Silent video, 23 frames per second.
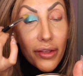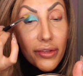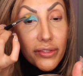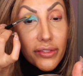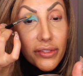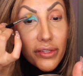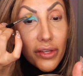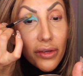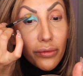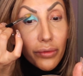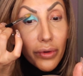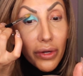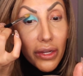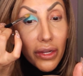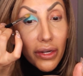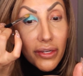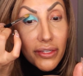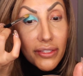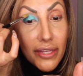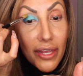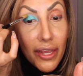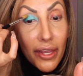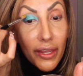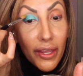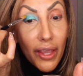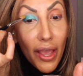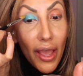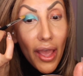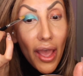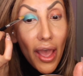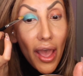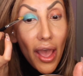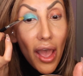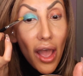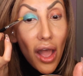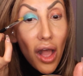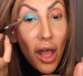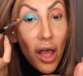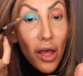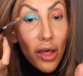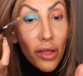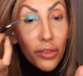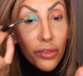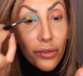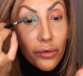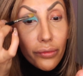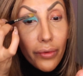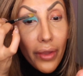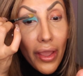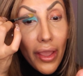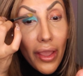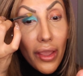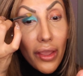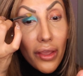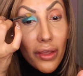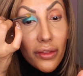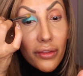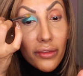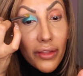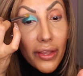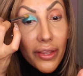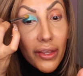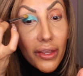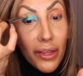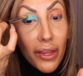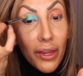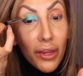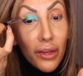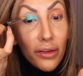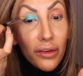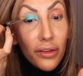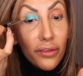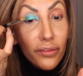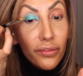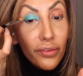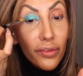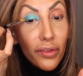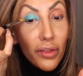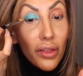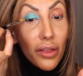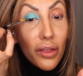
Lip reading: So we're going to take it all the way, like kind of